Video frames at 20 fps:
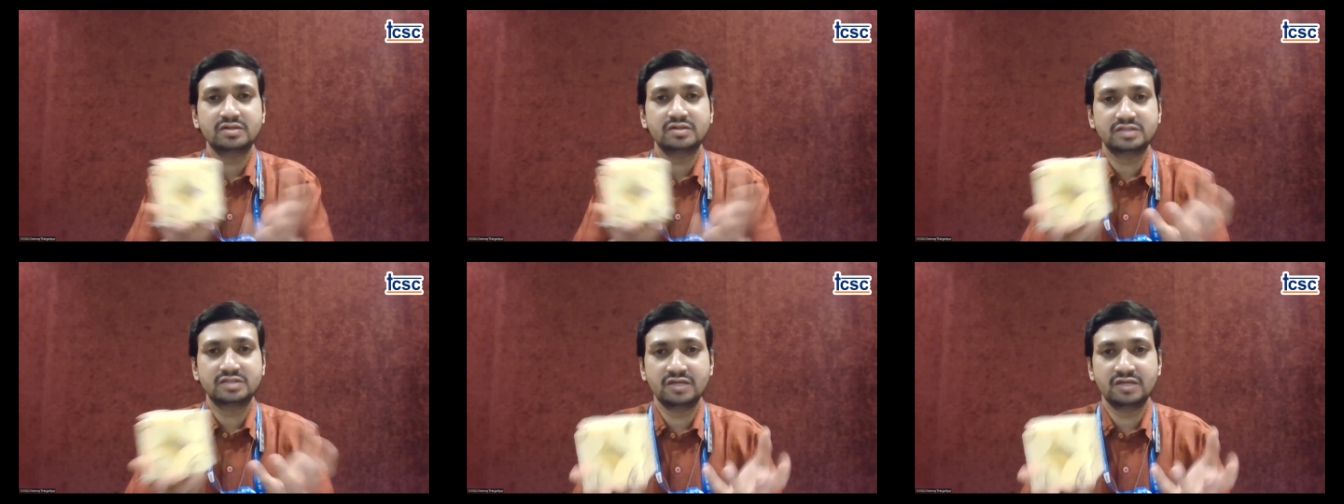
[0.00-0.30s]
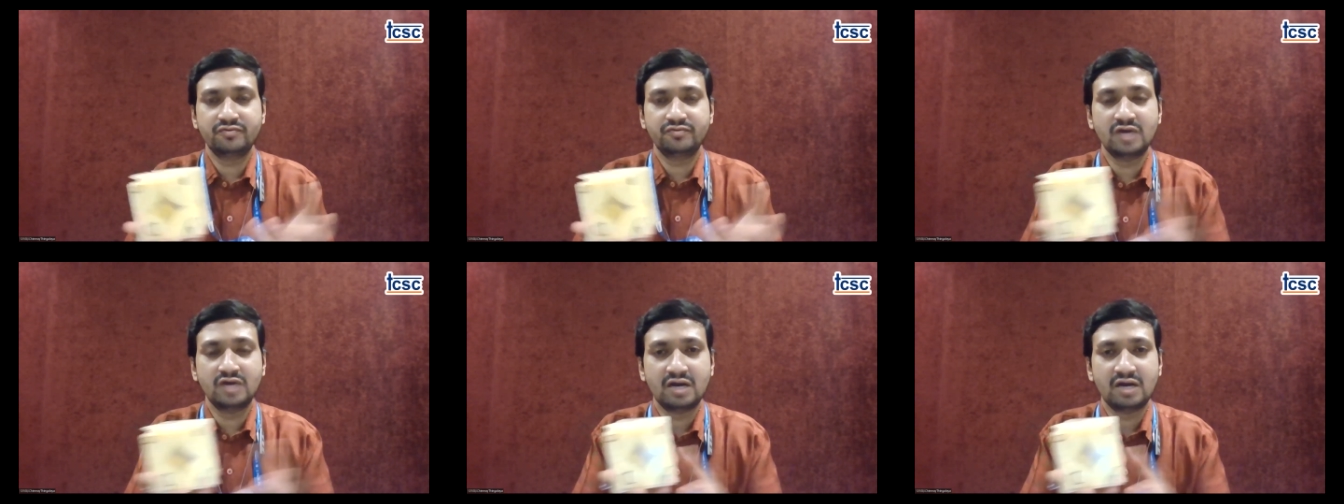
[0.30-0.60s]
Say
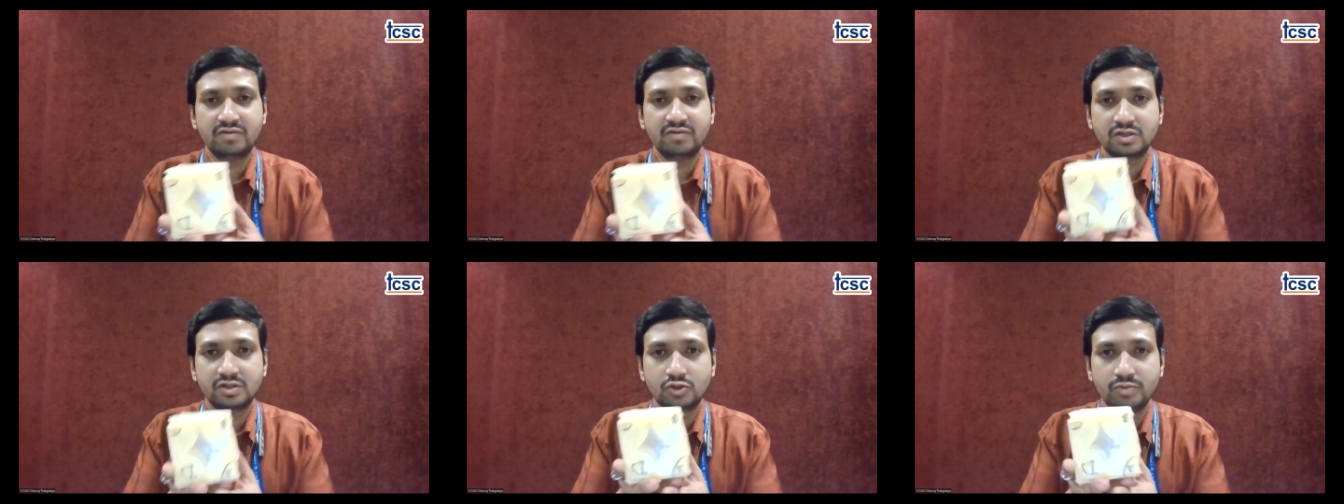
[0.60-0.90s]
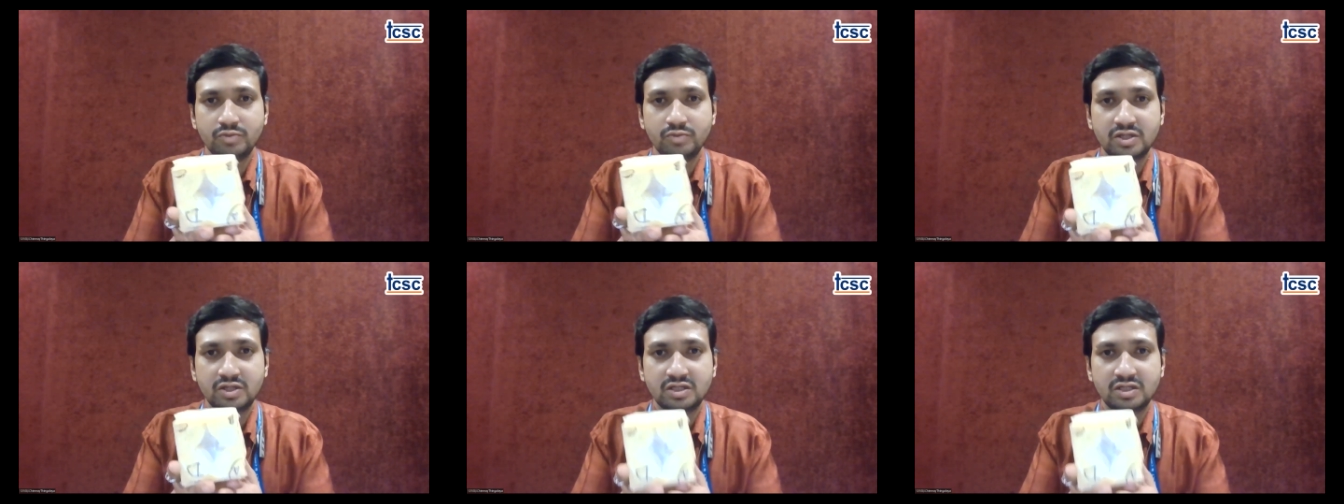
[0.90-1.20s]
if you have a
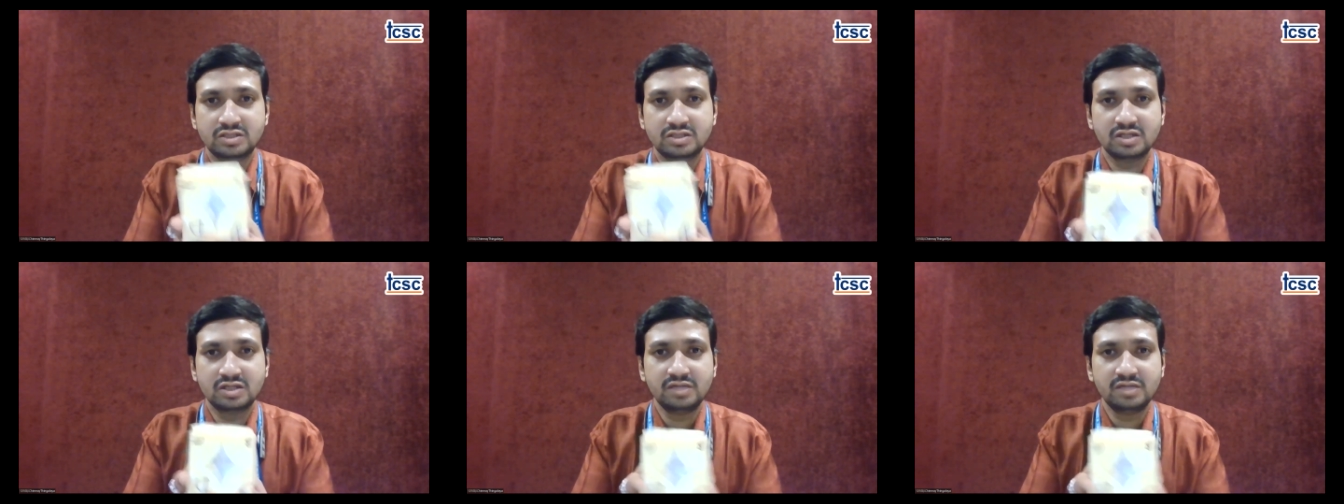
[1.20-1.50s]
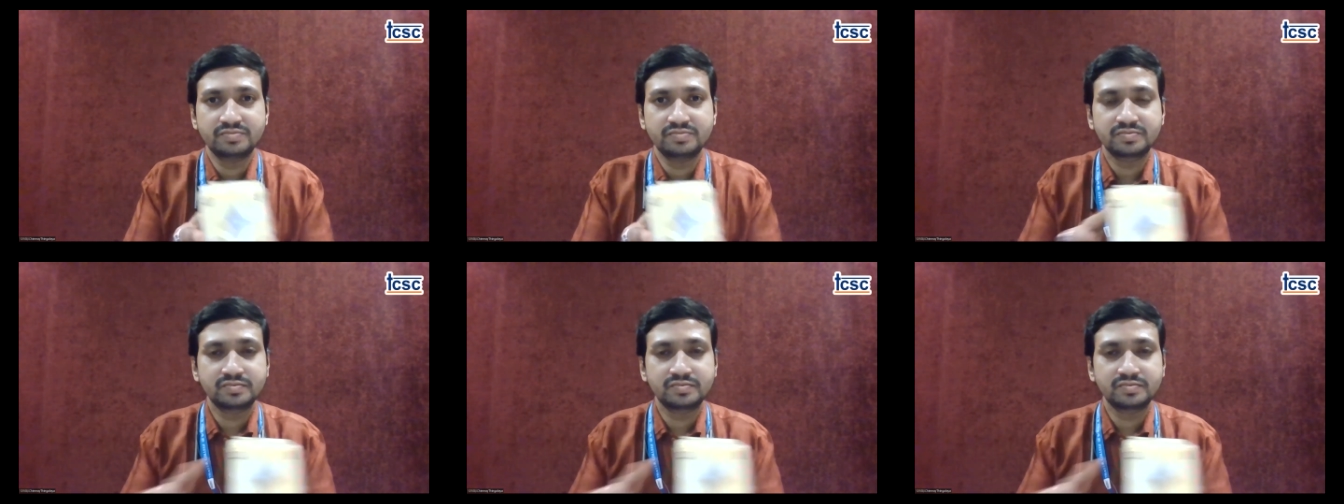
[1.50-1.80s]
cubic crystal,
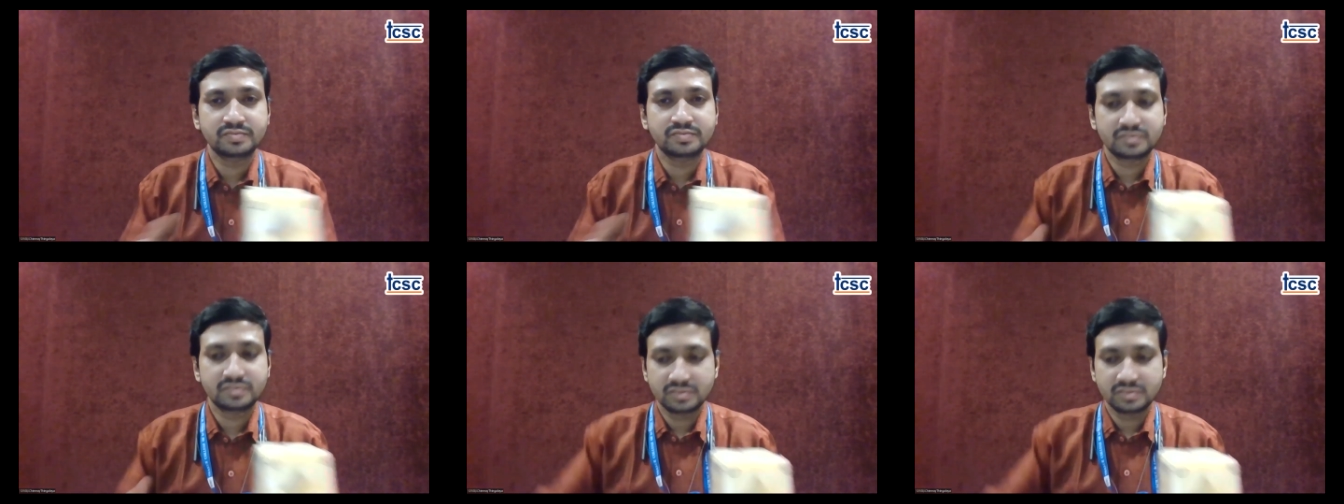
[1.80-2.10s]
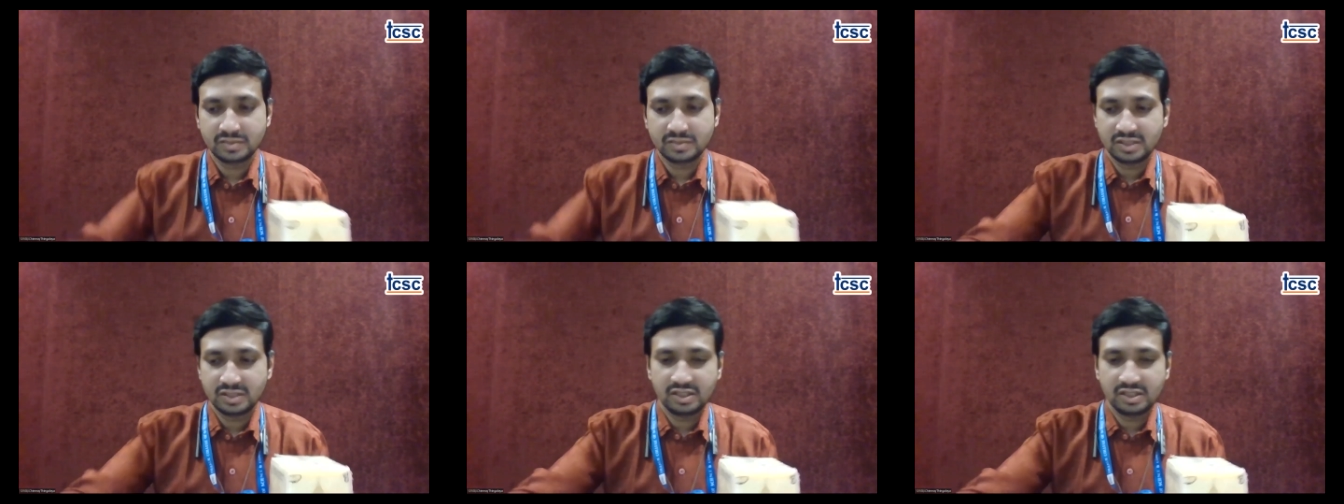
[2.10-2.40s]

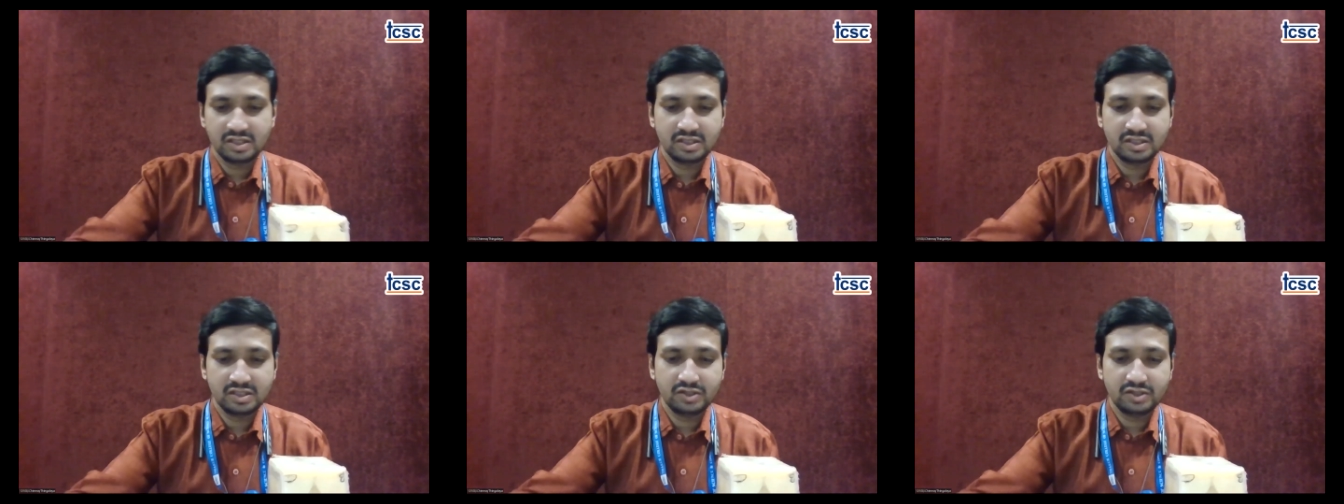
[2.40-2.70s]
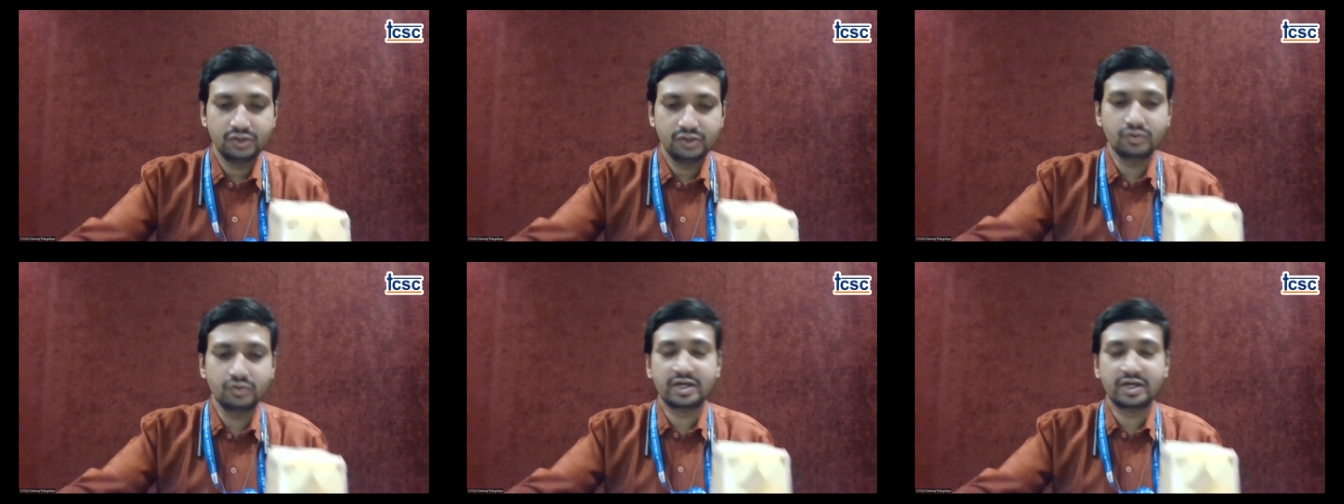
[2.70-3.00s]

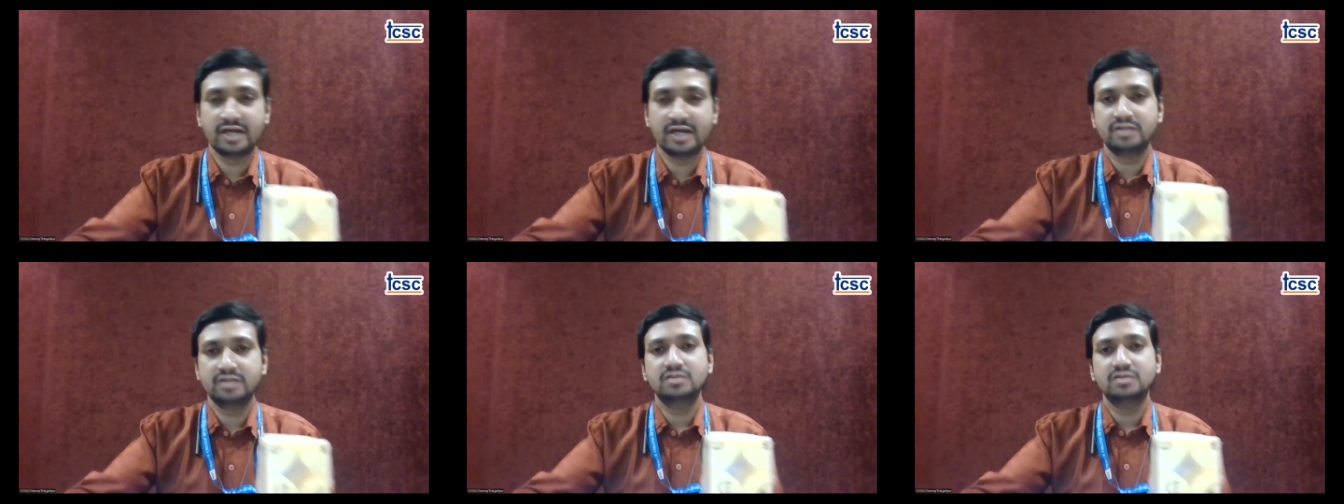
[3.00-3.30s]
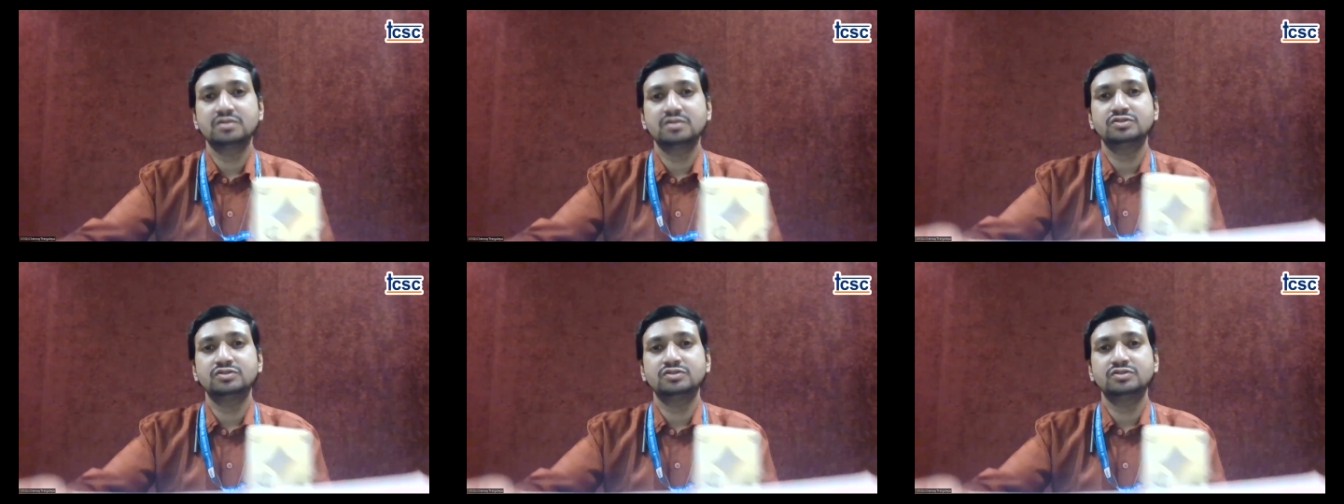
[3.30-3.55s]
you can